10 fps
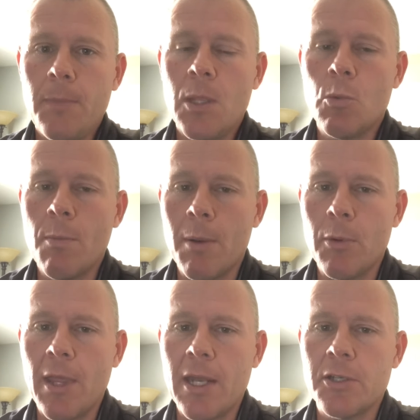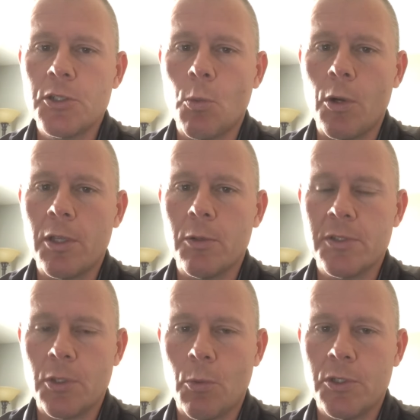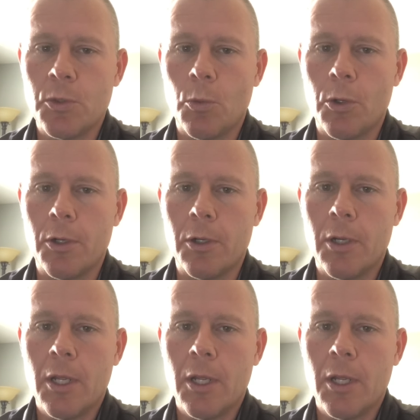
Remember that as you're working on sequential order.